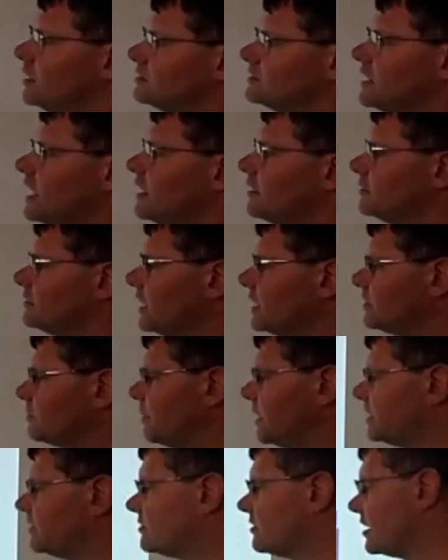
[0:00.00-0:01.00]
So
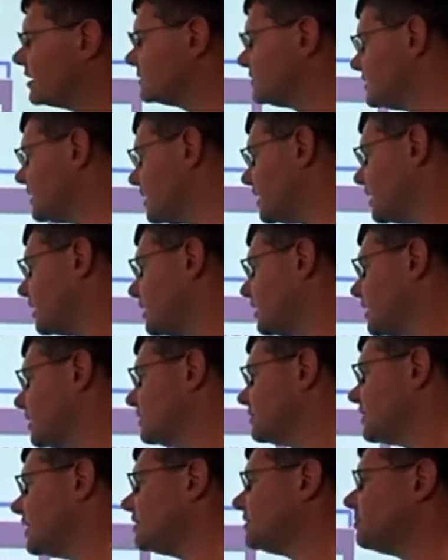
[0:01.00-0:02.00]
database structure.
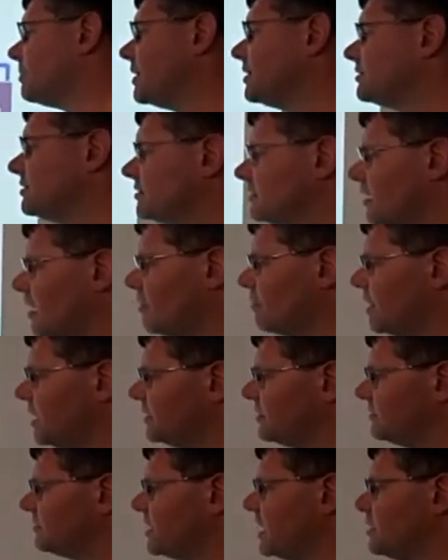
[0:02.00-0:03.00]
Databases are
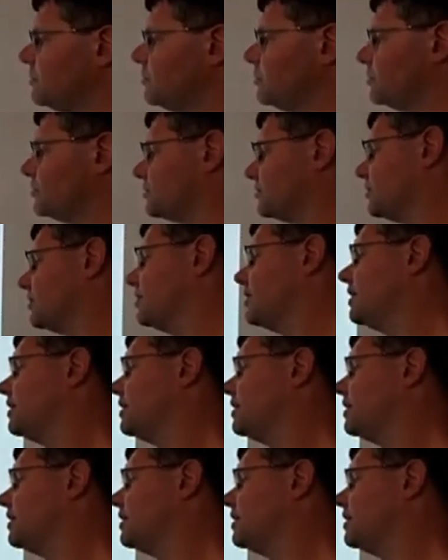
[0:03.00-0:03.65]
made of tables.